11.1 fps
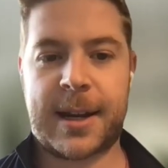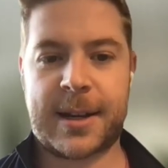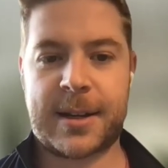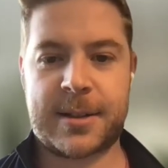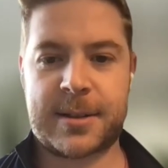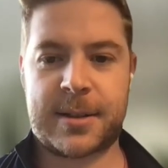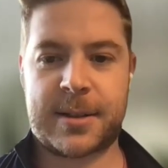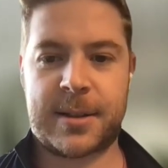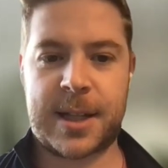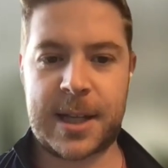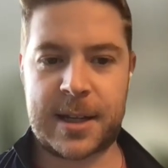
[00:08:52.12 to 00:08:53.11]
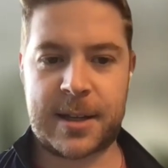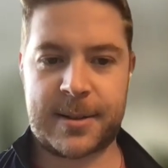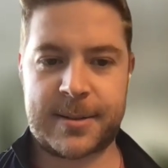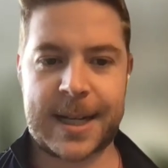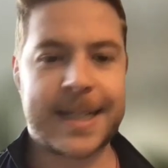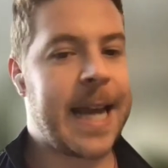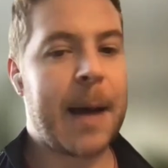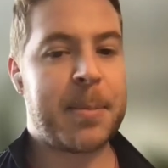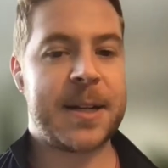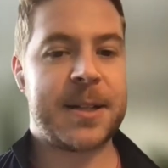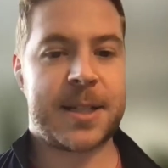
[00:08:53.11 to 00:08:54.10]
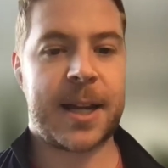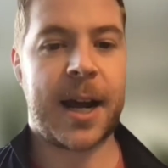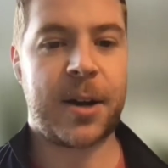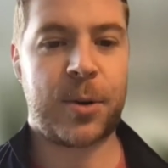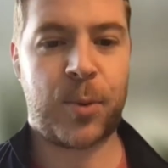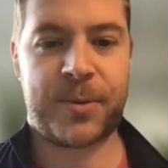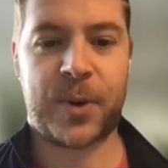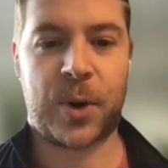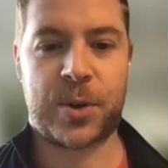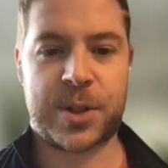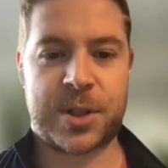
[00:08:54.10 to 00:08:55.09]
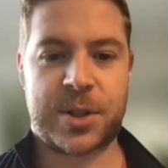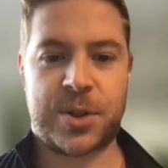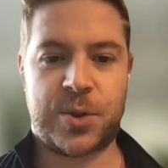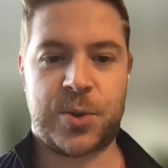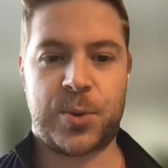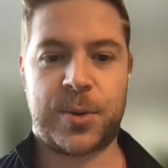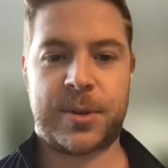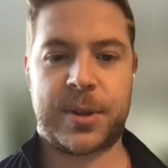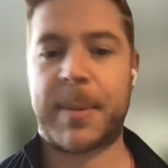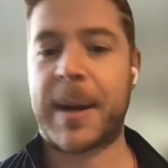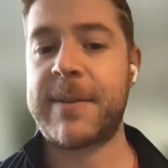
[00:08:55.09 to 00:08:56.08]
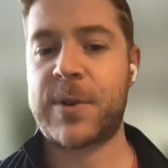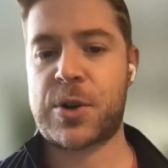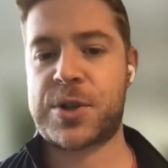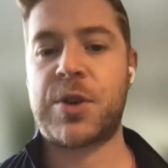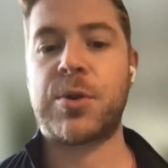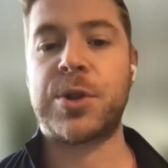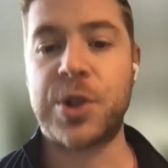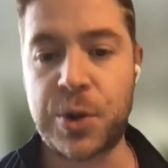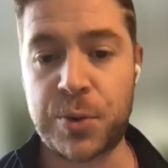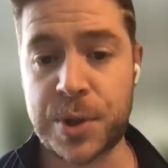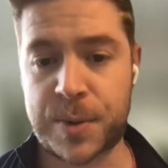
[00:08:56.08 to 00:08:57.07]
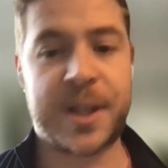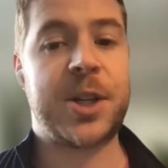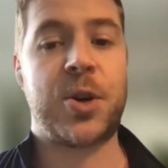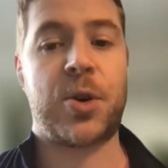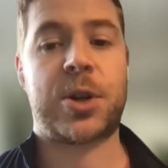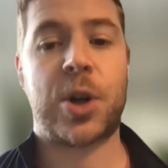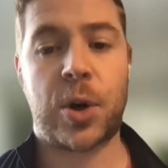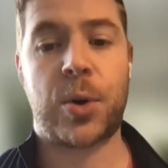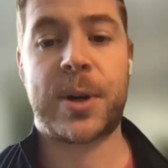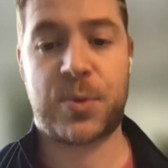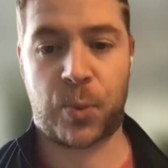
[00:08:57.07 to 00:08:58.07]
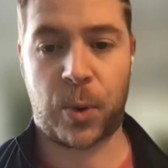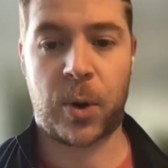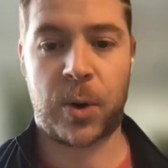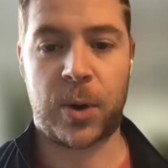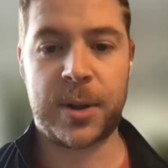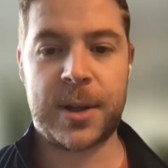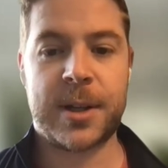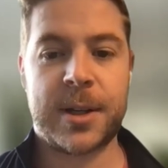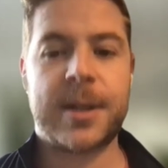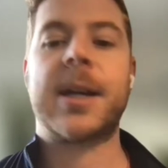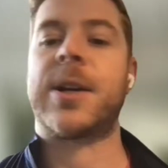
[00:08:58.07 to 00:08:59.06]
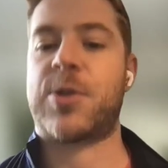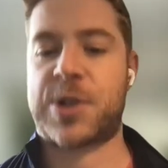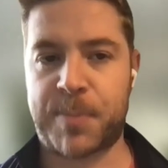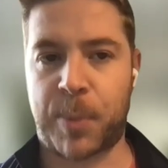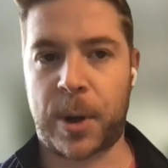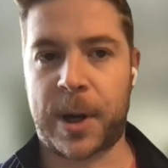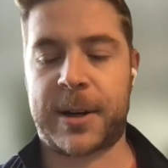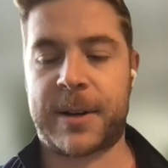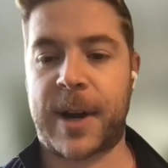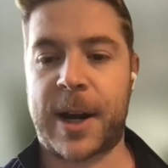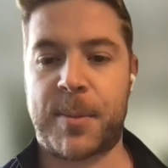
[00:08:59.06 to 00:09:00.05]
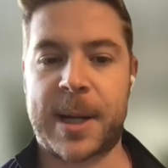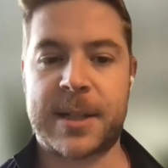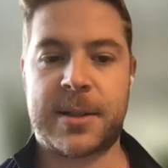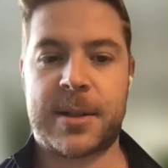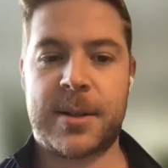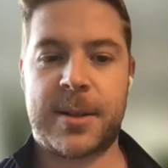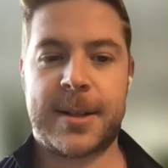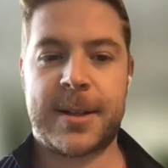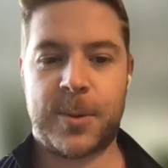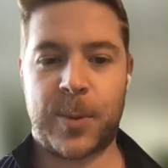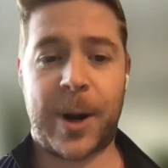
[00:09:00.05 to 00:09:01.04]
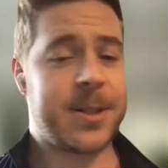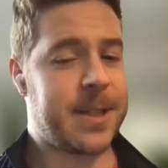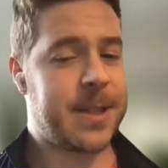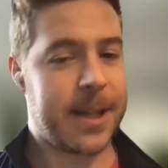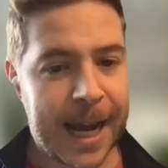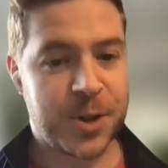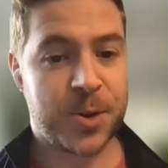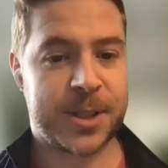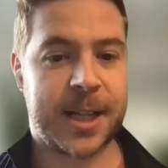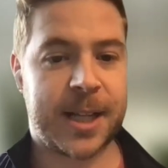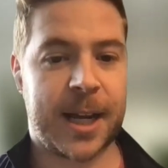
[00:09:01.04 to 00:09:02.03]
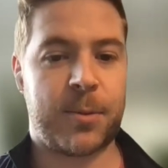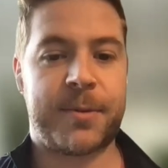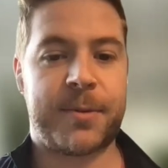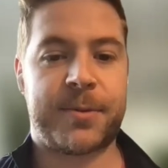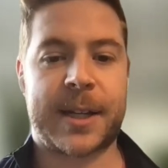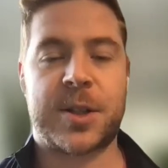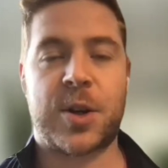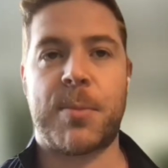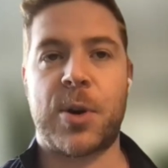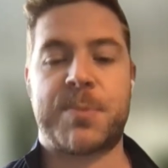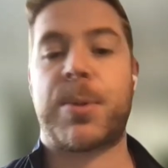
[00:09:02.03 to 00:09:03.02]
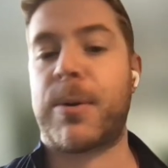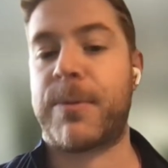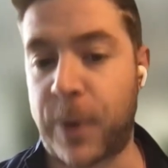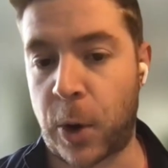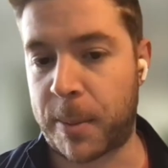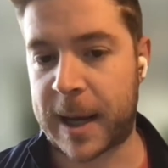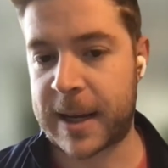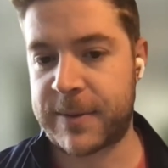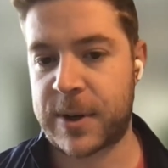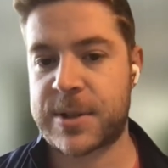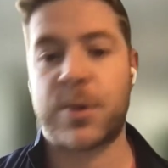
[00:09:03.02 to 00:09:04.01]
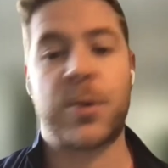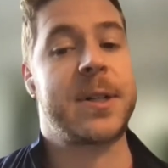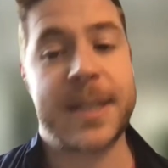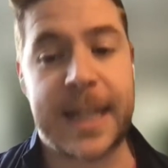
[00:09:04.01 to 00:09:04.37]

And the adapted style refers to the behaviors you use within your current role in your sporting environment, whereas the natural style reflects your most preferred behaviors or